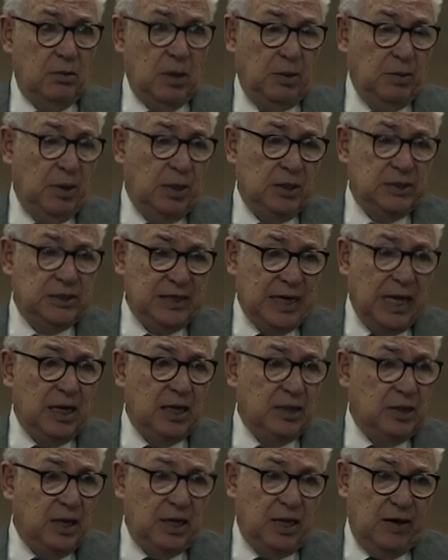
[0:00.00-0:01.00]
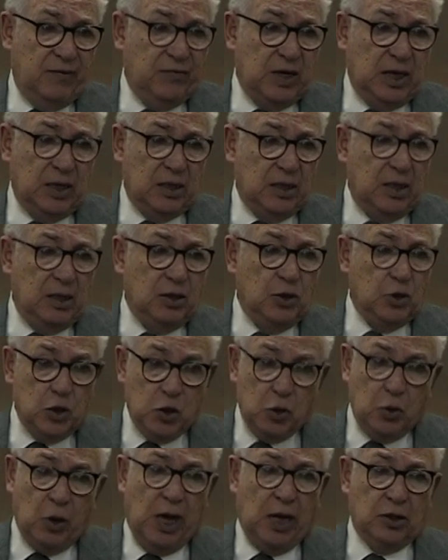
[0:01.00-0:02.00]
I mean, Saladin evidently
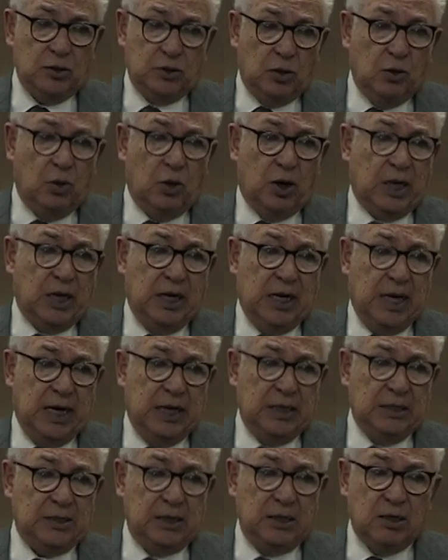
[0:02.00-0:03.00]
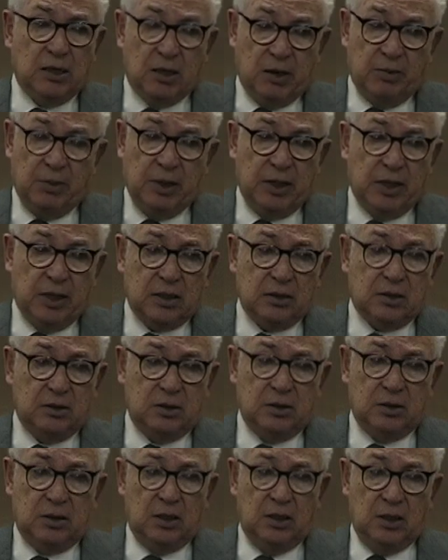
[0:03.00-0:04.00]
knew how to organize an army that
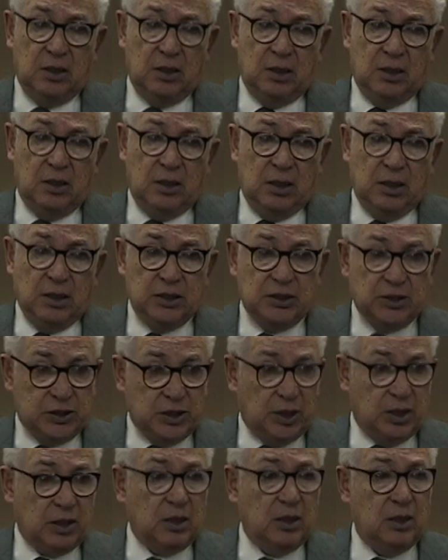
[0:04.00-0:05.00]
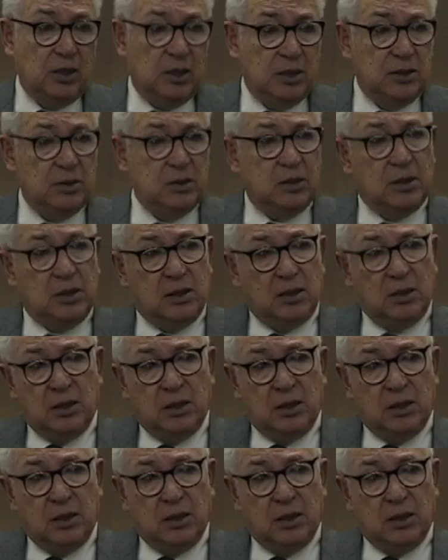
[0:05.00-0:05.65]
could encircle and